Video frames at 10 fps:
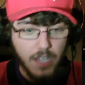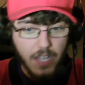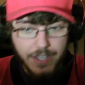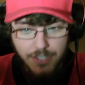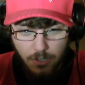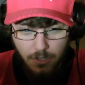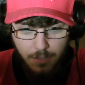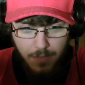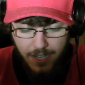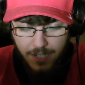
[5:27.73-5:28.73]
It's so good,
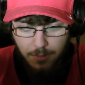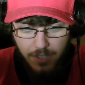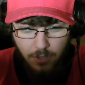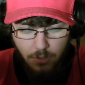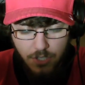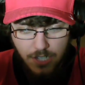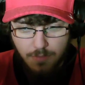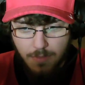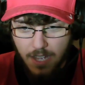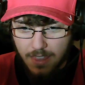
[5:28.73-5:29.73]
man. I gotta run that whole section back.